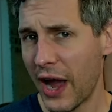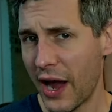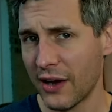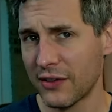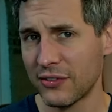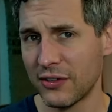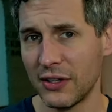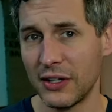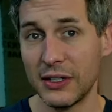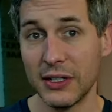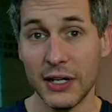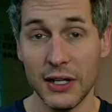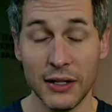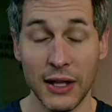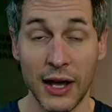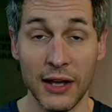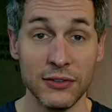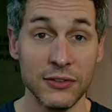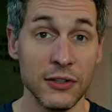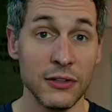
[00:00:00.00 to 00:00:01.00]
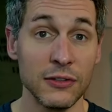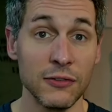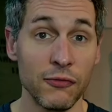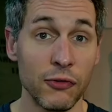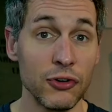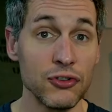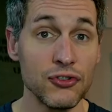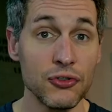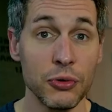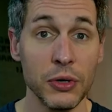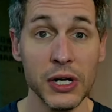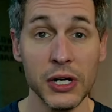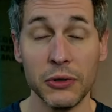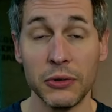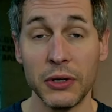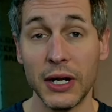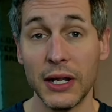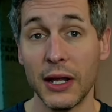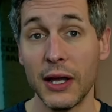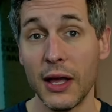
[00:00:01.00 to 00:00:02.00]
excellent classes for
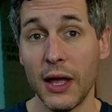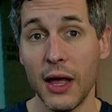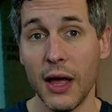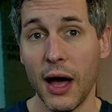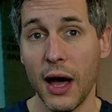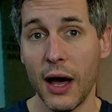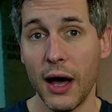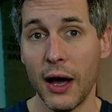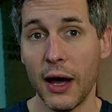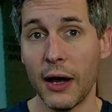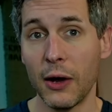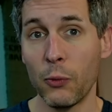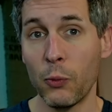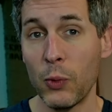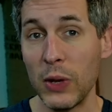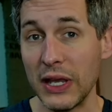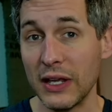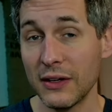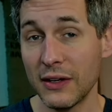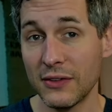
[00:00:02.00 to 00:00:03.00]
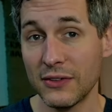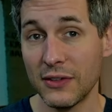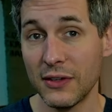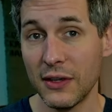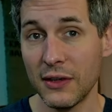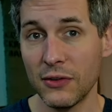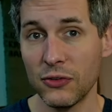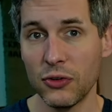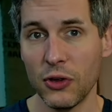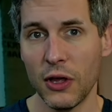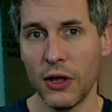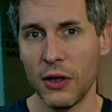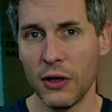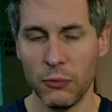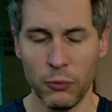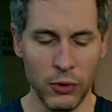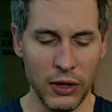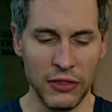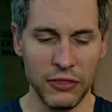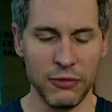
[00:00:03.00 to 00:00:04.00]
triggering weaknesses
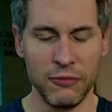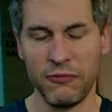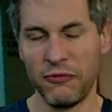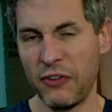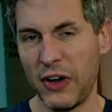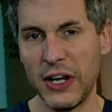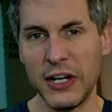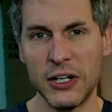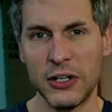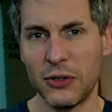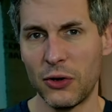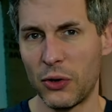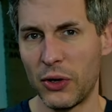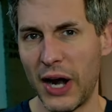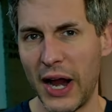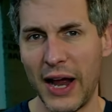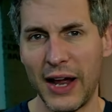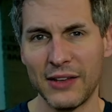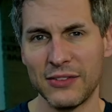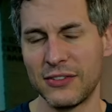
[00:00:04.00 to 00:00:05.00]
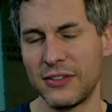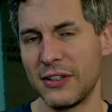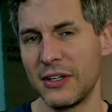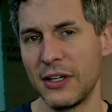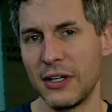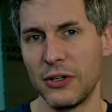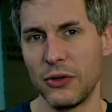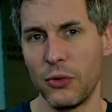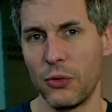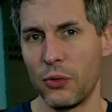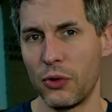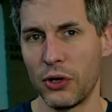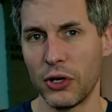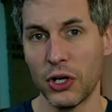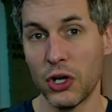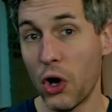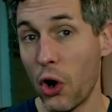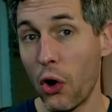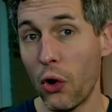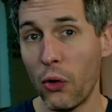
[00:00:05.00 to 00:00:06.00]
with fire or acid or
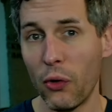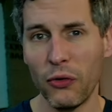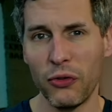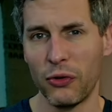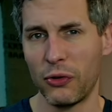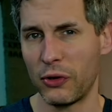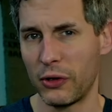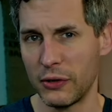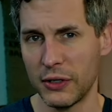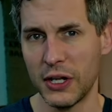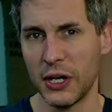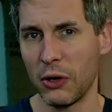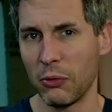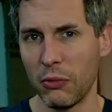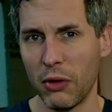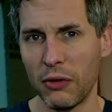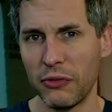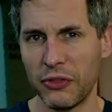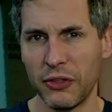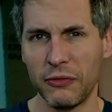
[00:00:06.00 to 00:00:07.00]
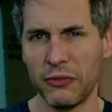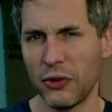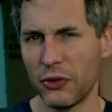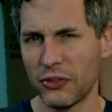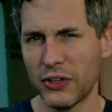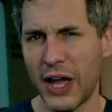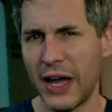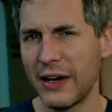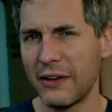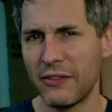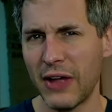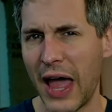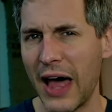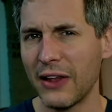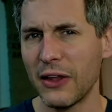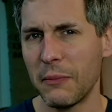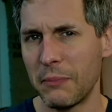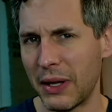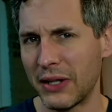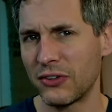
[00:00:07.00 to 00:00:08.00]
cold or, those kind of
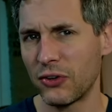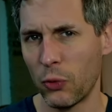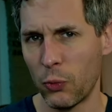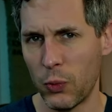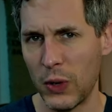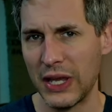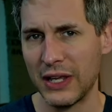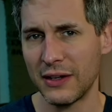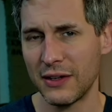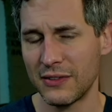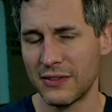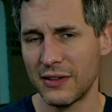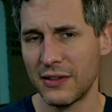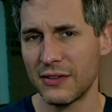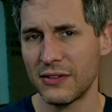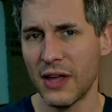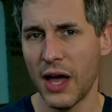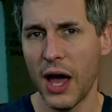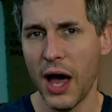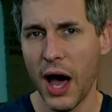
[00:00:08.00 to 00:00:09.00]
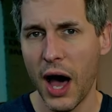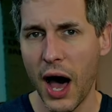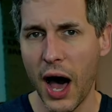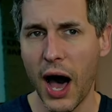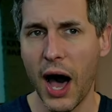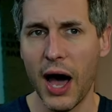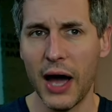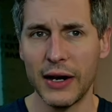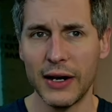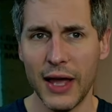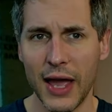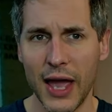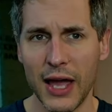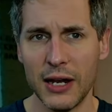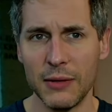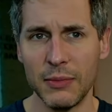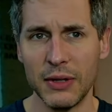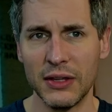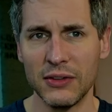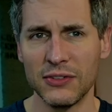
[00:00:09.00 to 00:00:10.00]
elemental weaknesses on
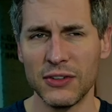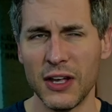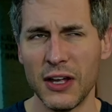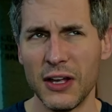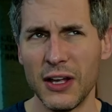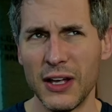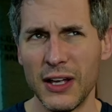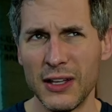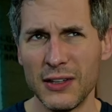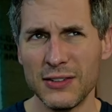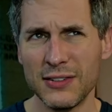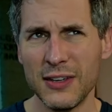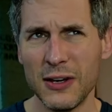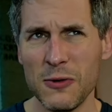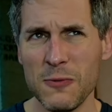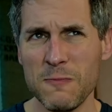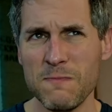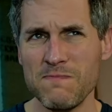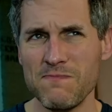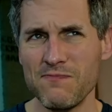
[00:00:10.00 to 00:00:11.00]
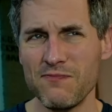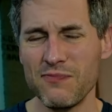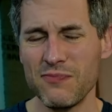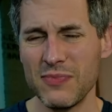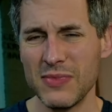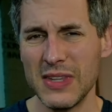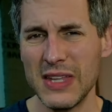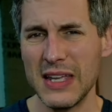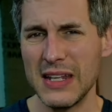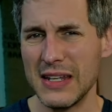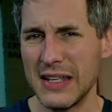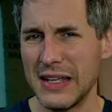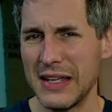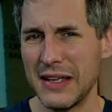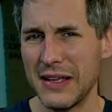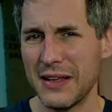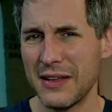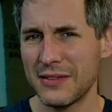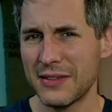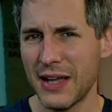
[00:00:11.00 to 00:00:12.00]
enemies. So it
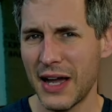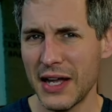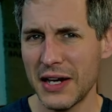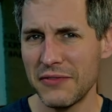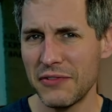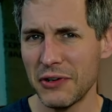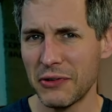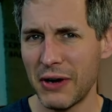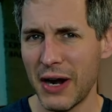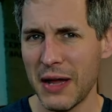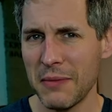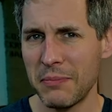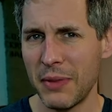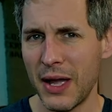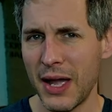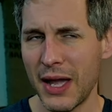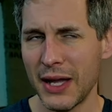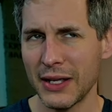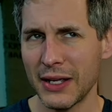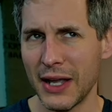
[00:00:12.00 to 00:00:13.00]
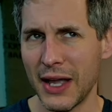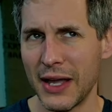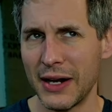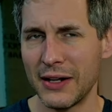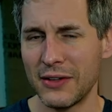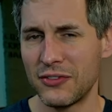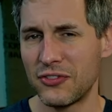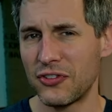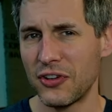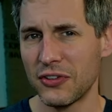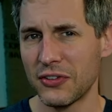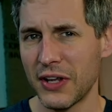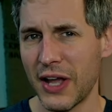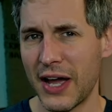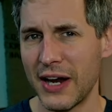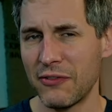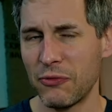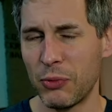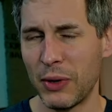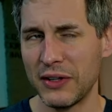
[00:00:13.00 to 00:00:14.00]
is kind of a grab bag and it's just
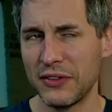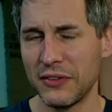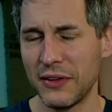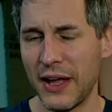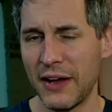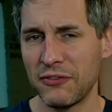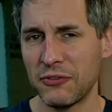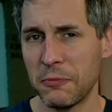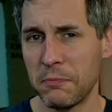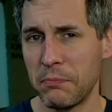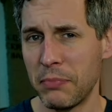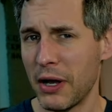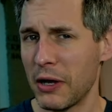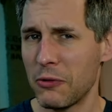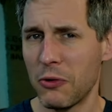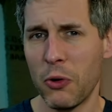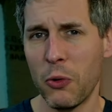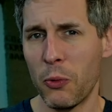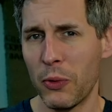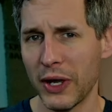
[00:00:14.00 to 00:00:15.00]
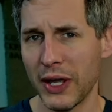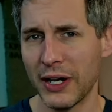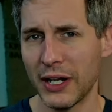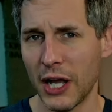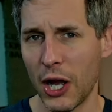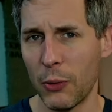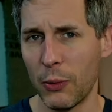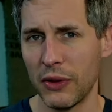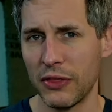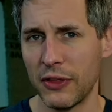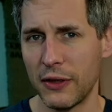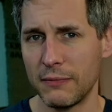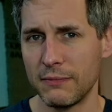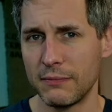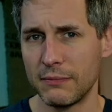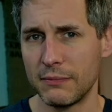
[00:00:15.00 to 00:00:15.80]
kind of what's left, but we're going to go with it.